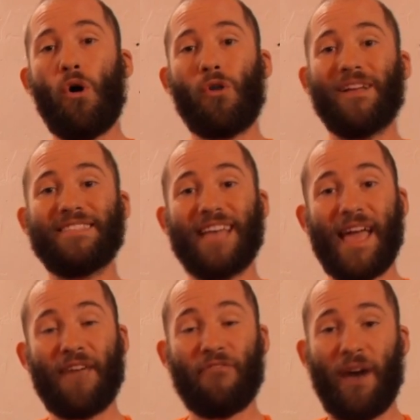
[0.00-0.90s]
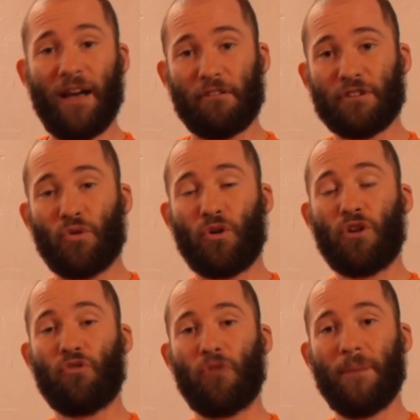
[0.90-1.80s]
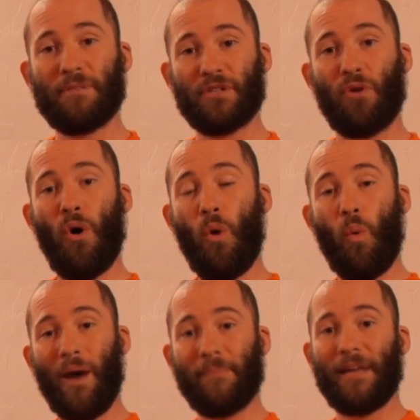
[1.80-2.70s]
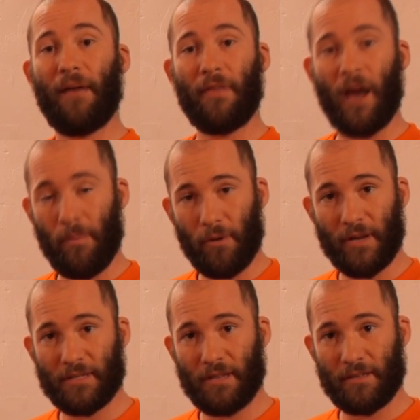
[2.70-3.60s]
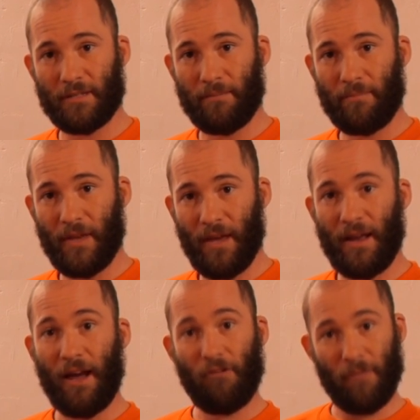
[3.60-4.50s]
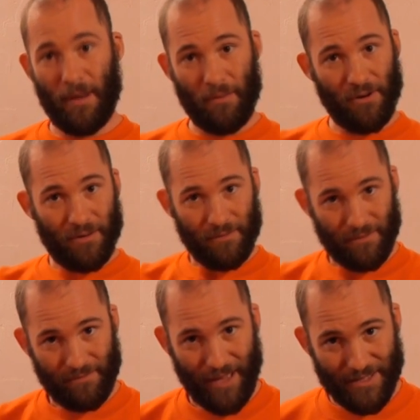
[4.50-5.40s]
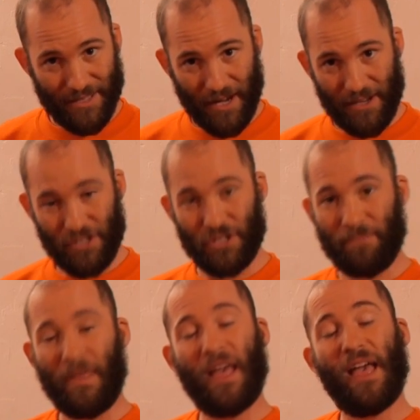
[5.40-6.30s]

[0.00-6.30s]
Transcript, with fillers: Or let's say a virus or corruption wiped out the operating system. Now remember, as a technician,